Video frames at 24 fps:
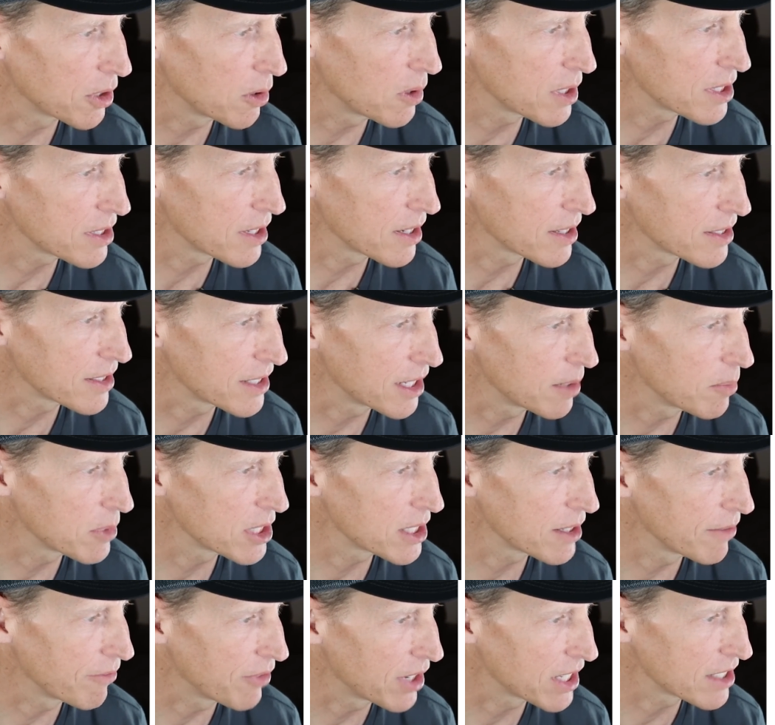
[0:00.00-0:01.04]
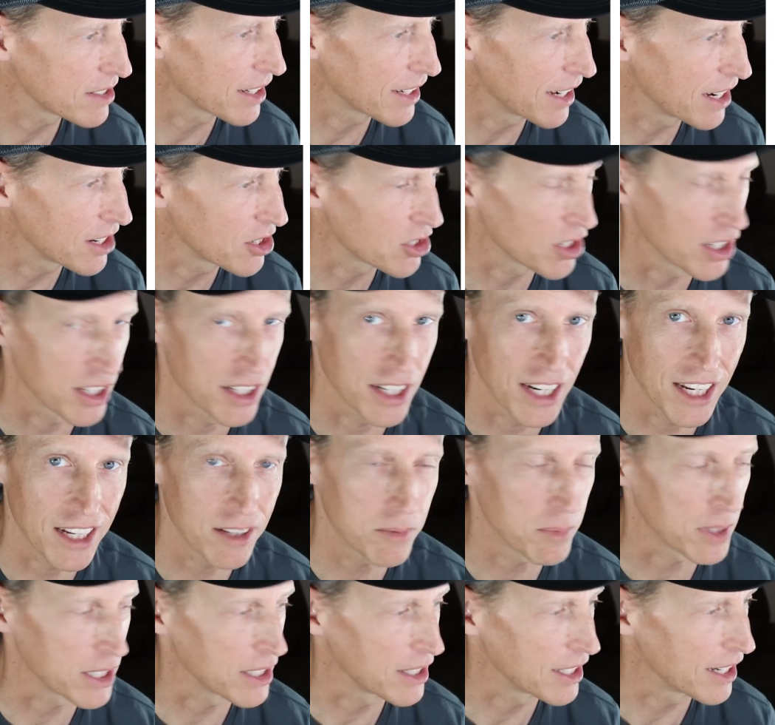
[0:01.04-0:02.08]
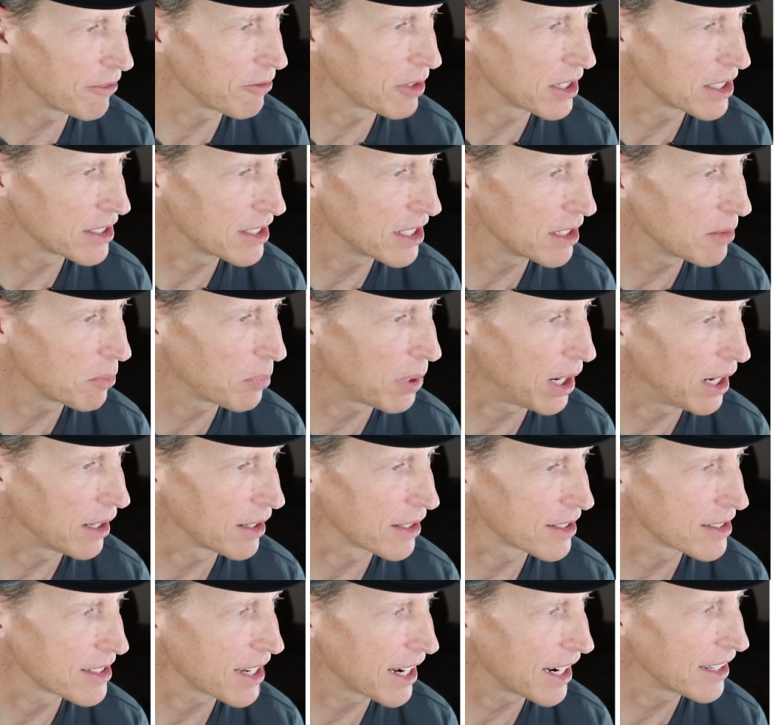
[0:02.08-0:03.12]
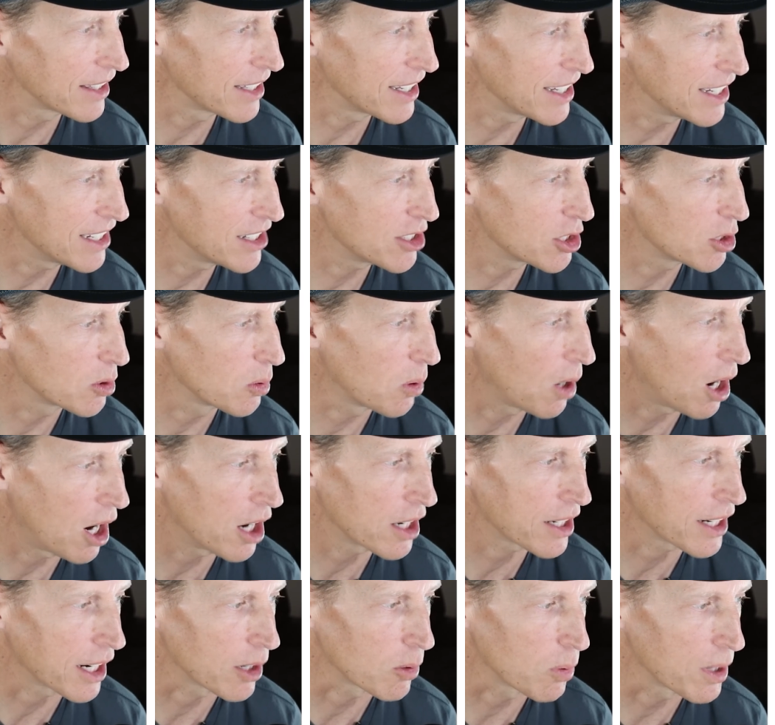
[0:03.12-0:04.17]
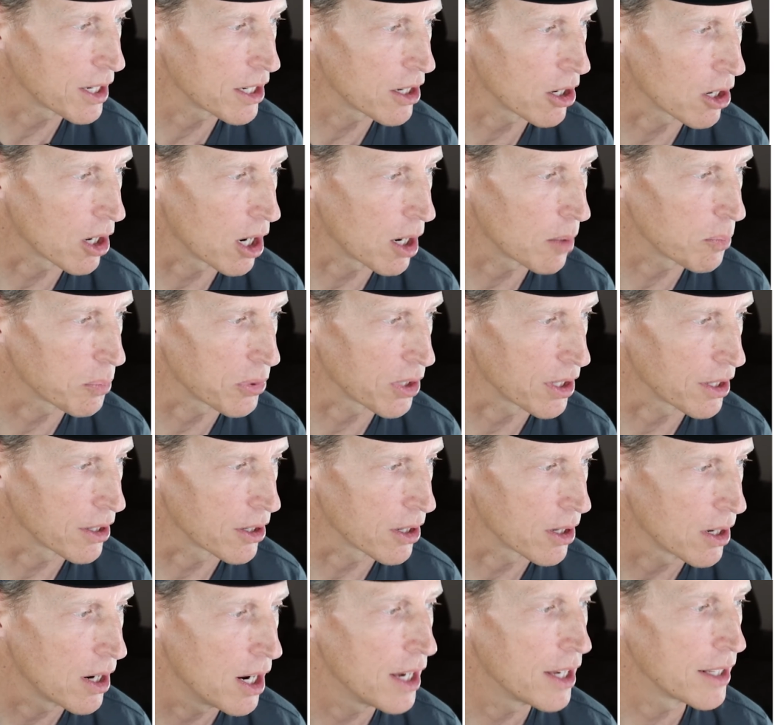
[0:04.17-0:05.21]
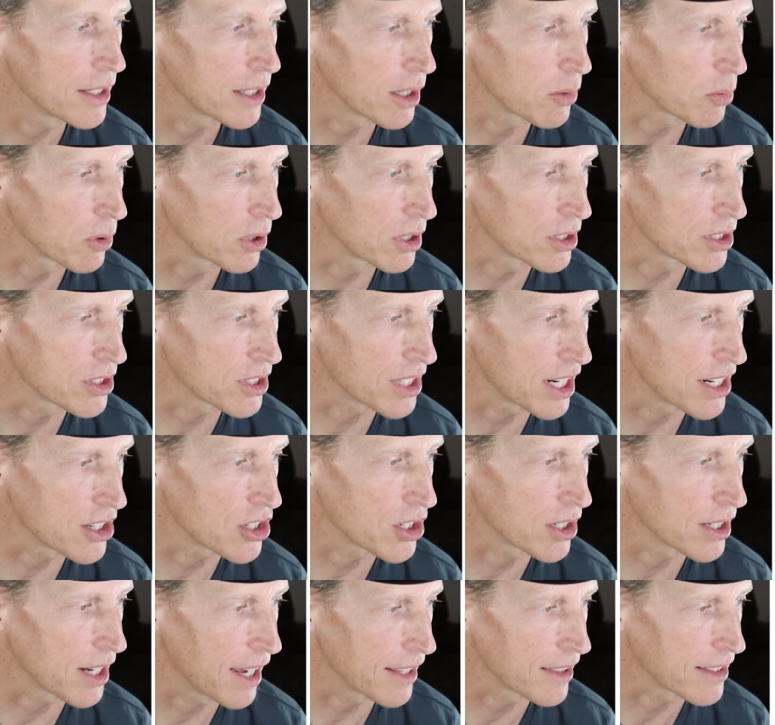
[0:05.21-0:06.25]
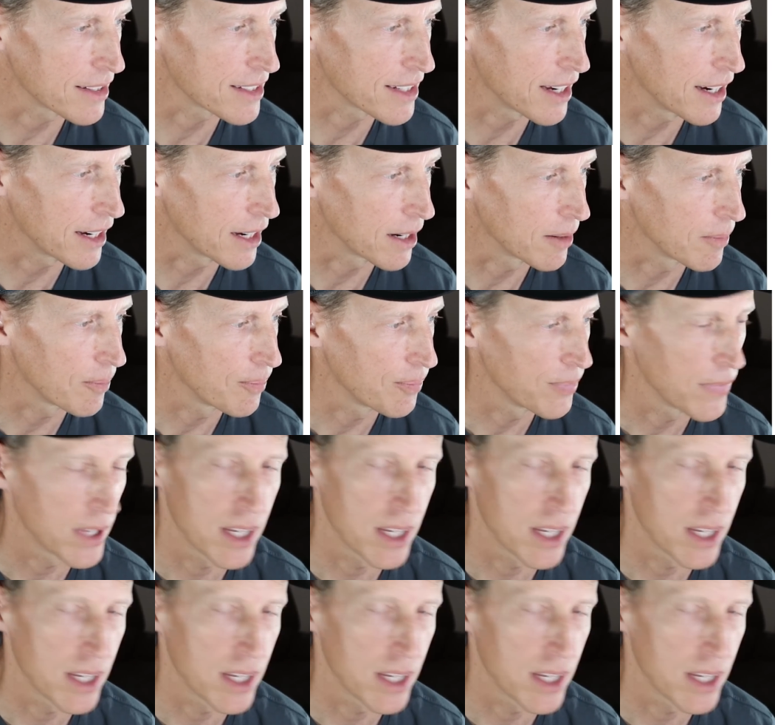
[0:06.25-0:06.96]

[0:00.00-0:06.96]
USS Nimitz investigation, namely the F-18 pilots and the E-2 Hawkeye radar operator that were on station at the time.